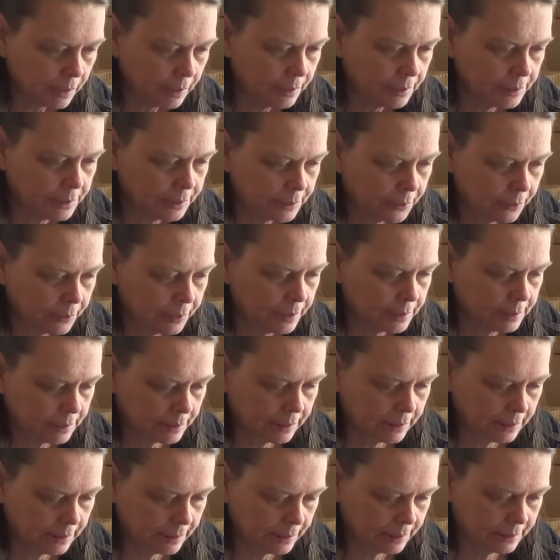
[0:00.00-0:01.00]
so this
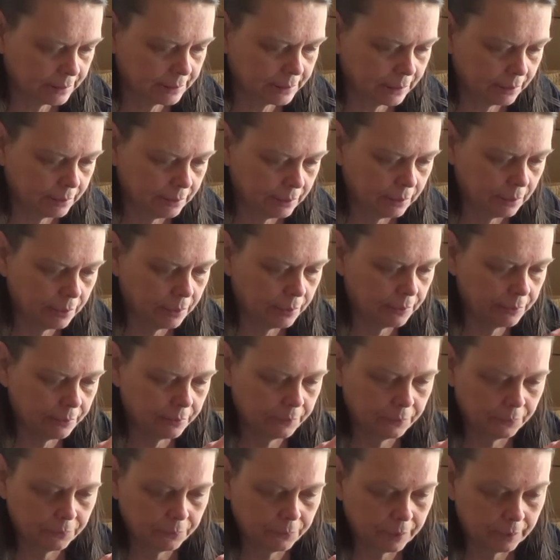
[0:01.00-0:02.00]
is, you
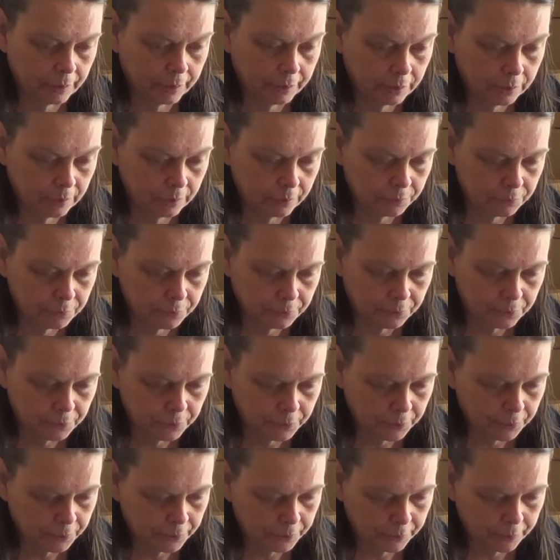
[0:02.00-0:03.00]
know, really good
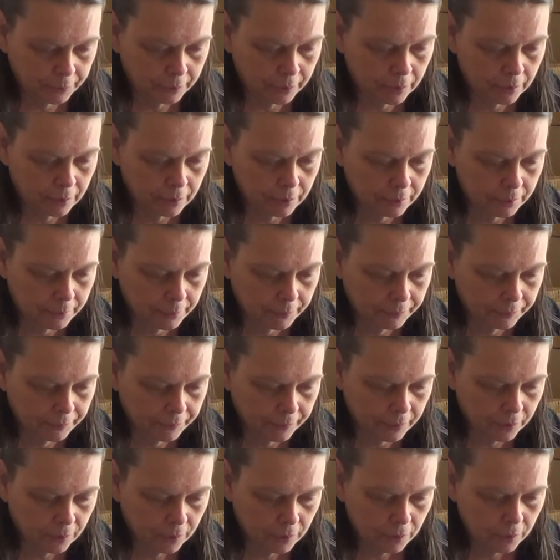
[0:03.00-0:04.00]
for um,
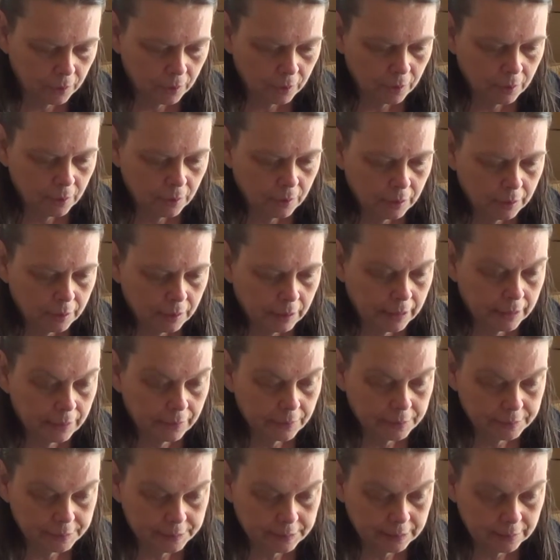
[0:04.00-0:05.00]

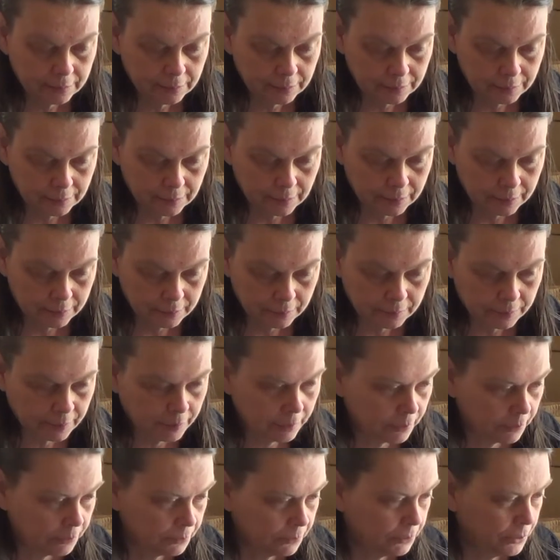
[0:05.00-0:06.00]
guaranteeing that you'll
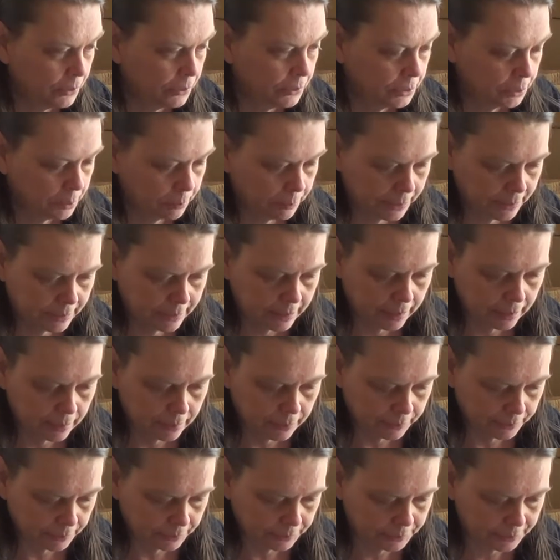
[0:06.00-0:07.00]
have future
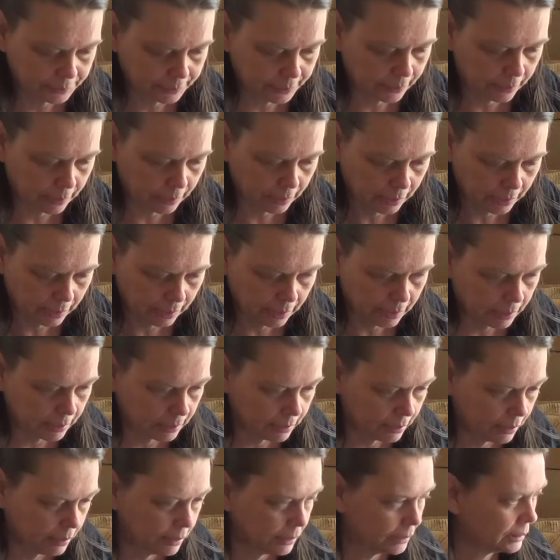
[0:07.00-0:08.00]
potatoes.
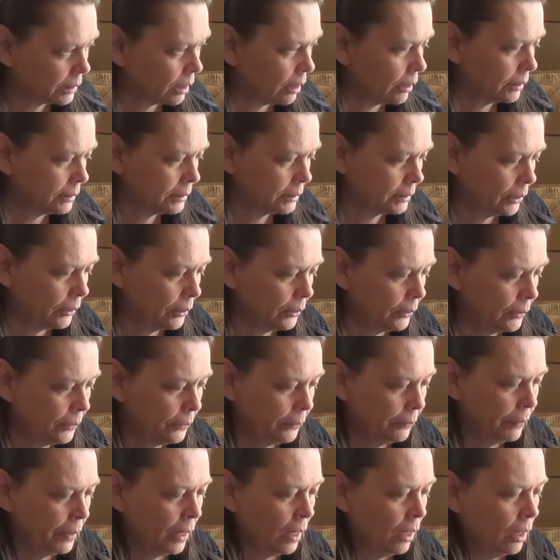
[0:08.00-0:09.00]
And it's
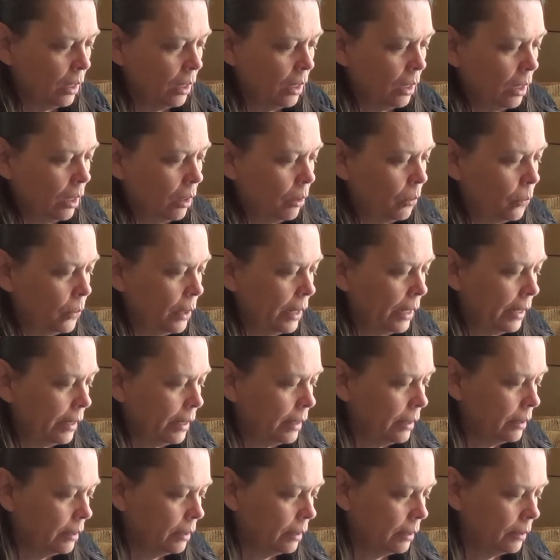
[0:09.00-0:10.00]
also a
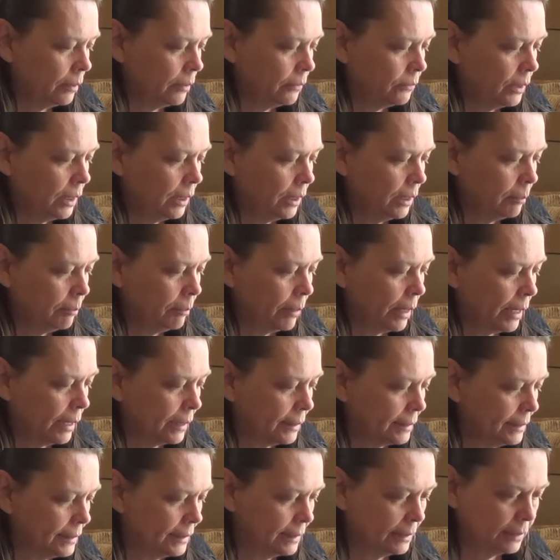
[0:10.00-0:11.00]
way of getting
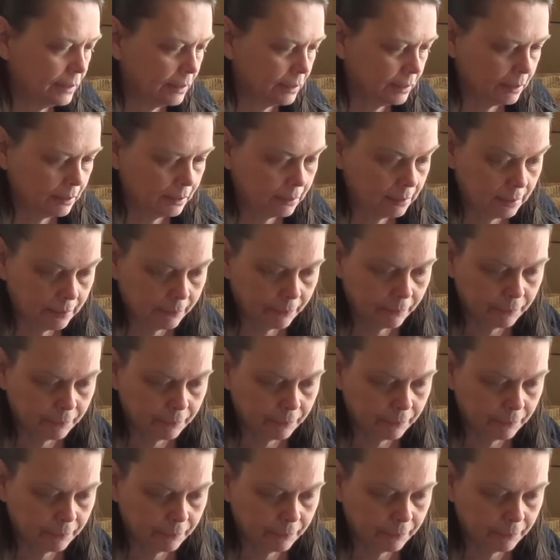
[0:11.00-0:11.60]
back to